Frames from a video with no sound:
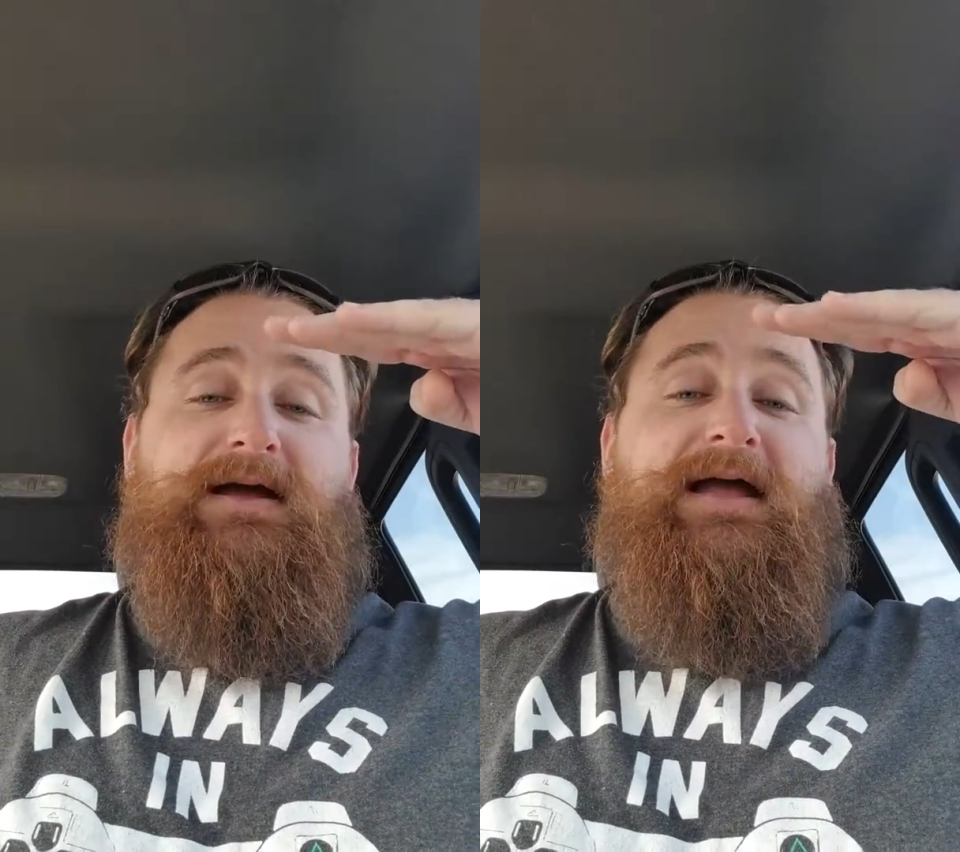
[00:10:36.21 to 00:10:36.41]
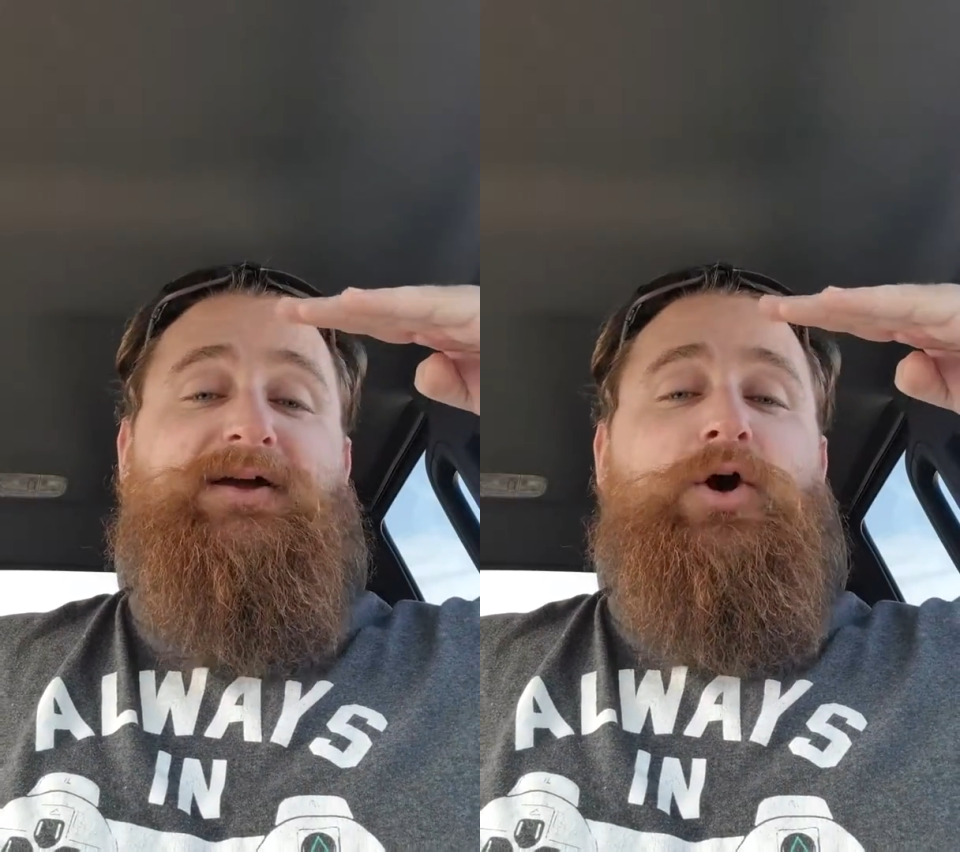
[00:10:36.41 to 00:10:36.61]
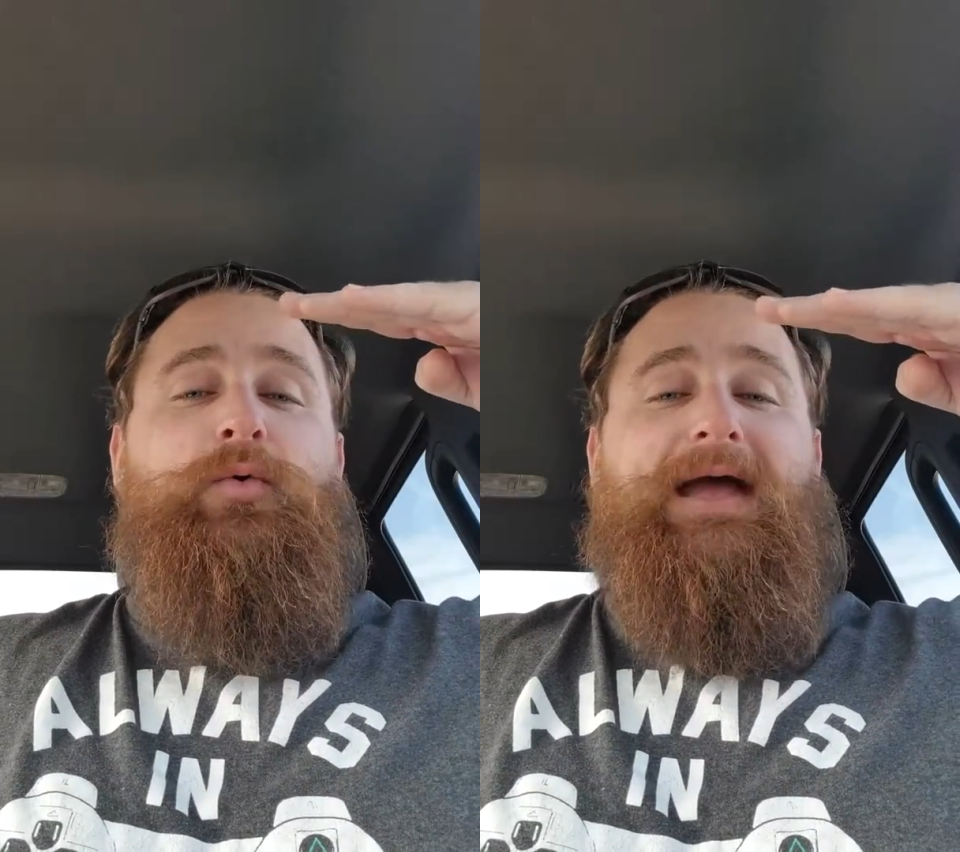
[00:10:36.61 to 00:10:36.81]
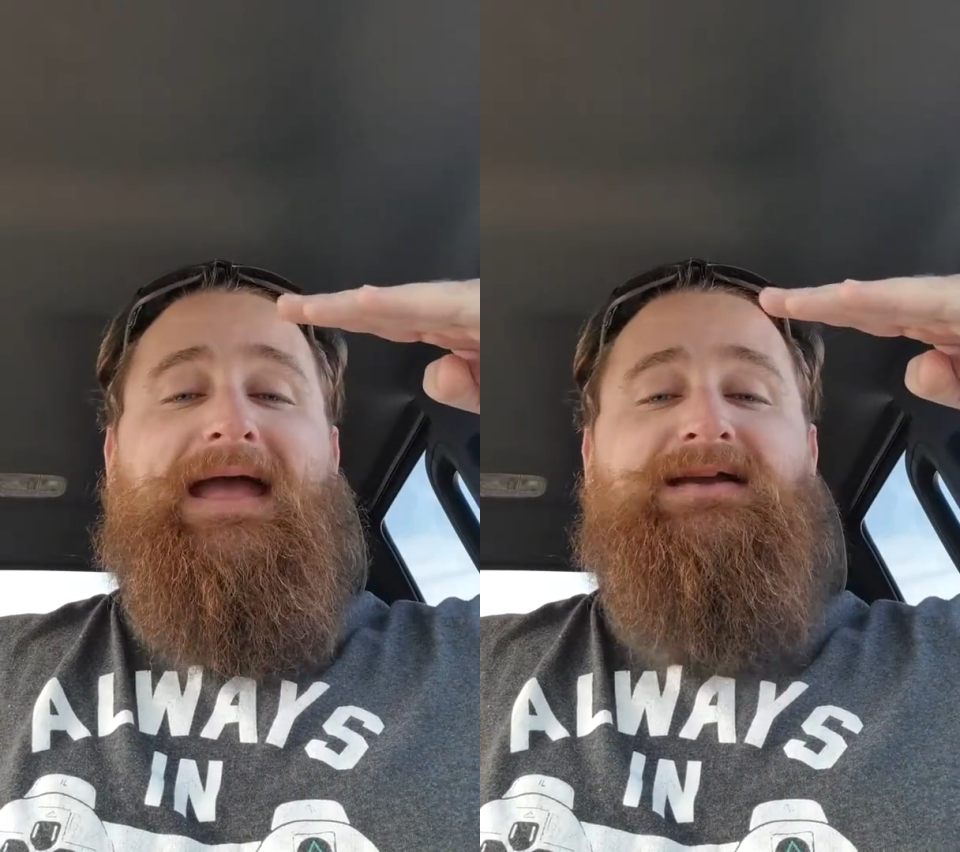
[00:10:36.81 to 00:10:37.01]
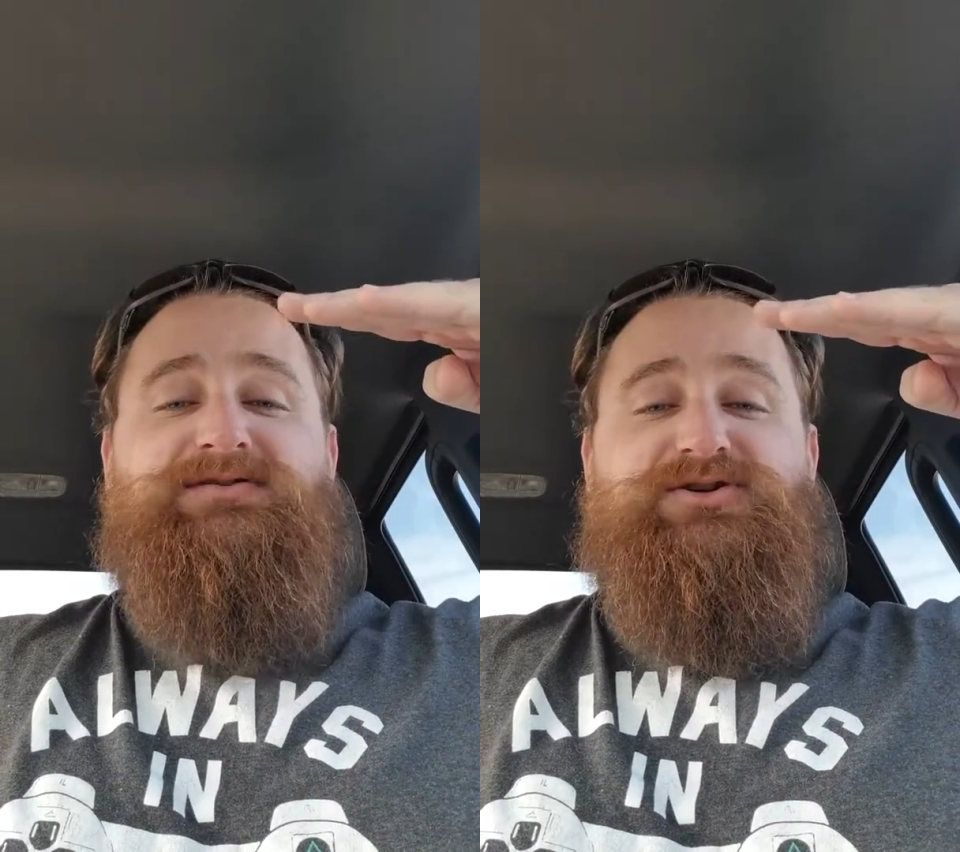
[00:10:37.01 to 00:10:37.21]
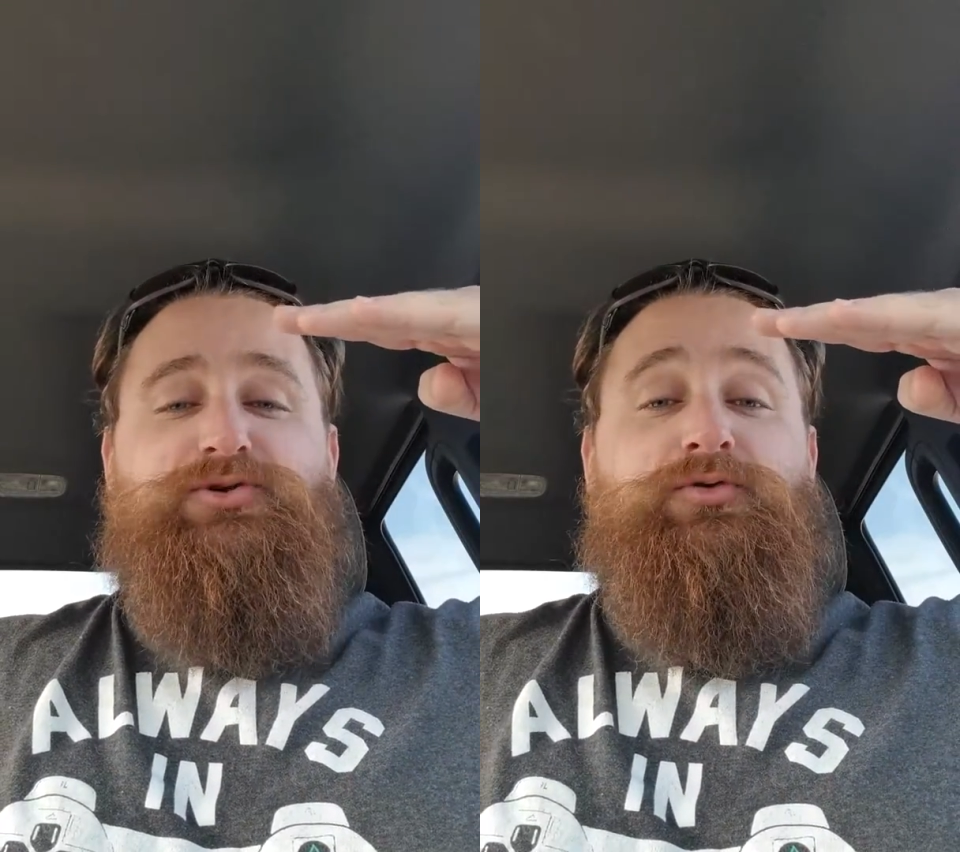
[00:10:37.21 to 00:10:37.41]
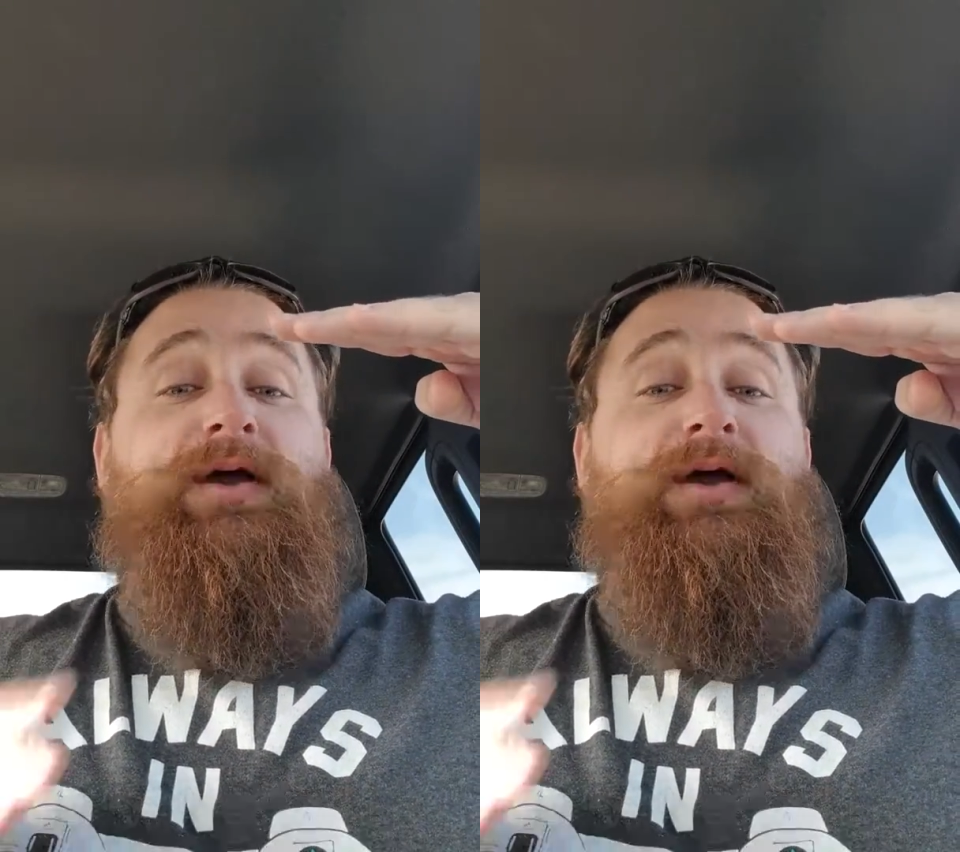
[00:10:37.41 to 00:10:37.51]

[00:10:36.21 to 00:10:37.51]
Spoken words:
and go 8-2.